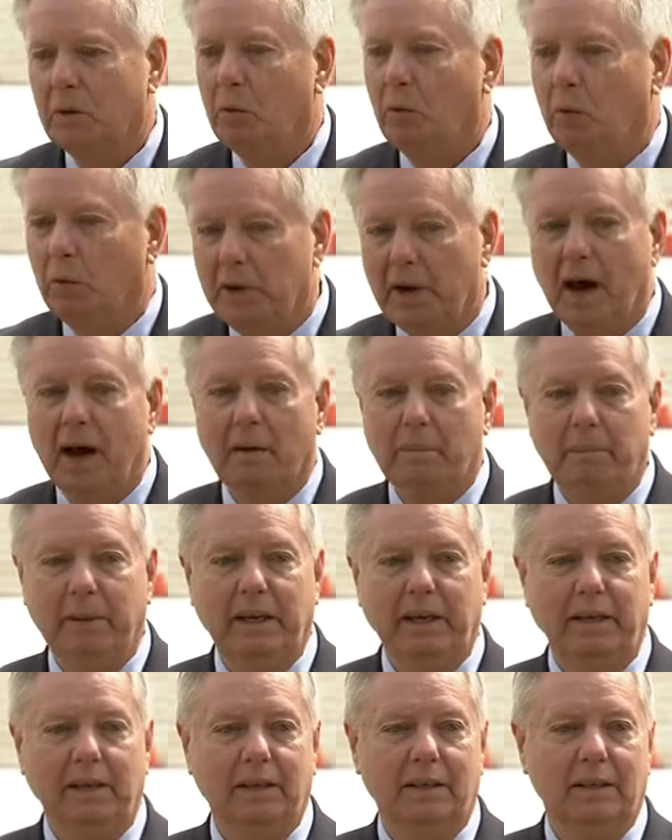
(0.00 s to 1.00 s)
would not
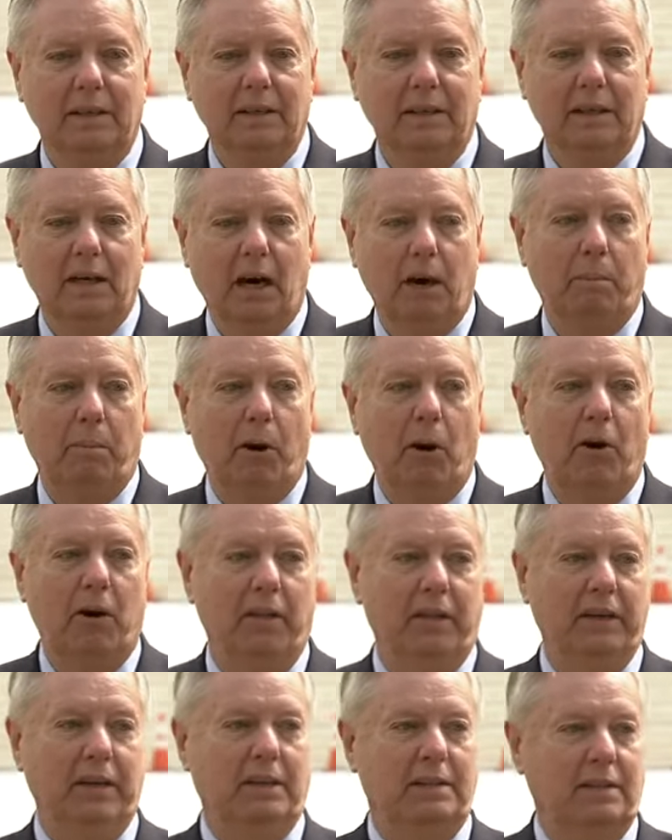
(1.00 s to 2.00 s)
be a part of
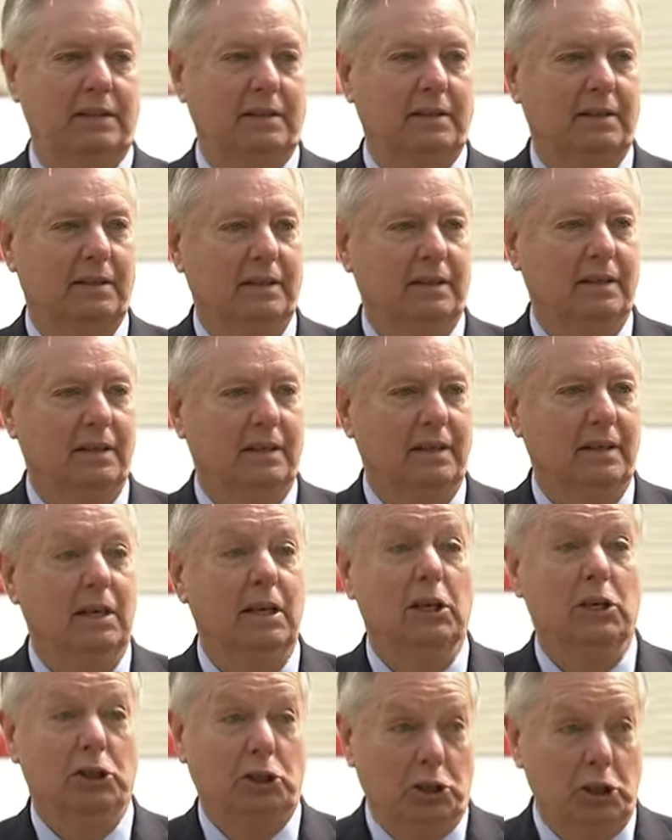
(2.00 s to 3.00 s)
this.
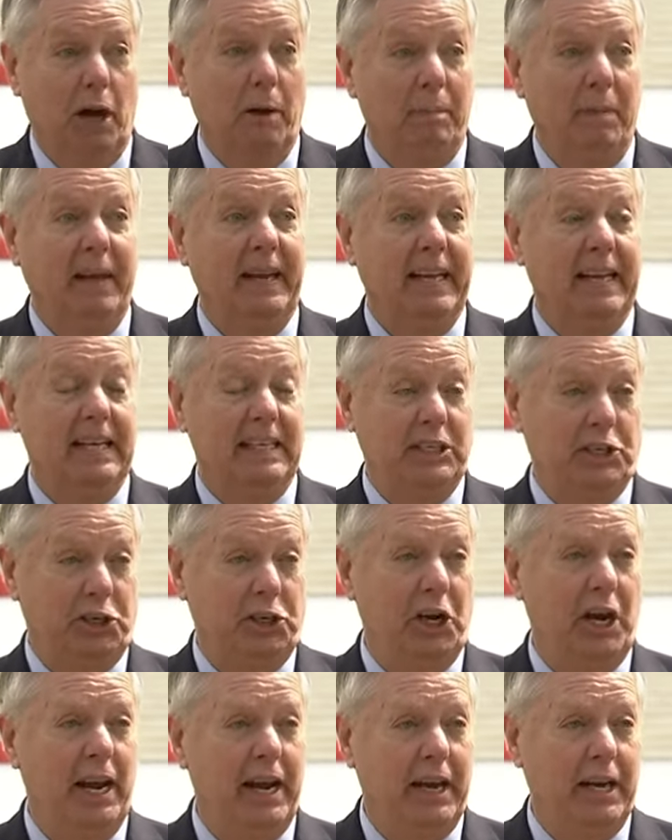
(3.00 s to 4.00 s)
Something has
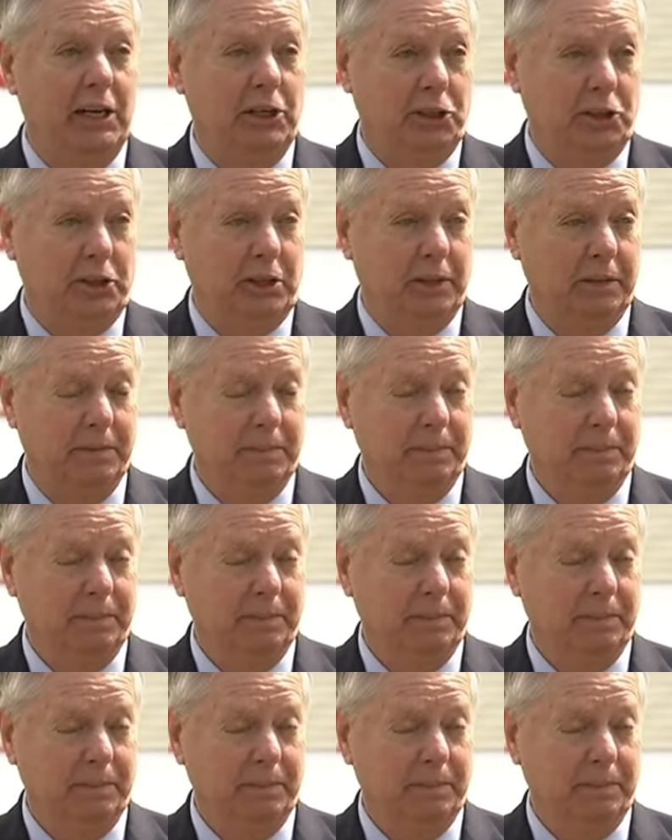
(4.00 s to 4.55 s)
changed.